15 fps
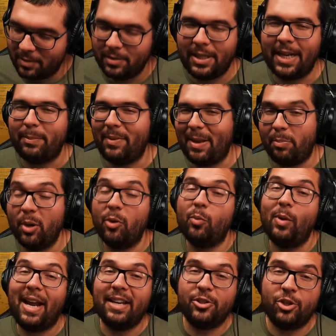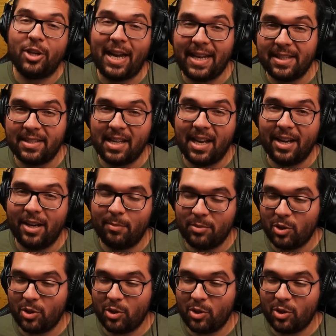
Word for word: They they put red shades on him,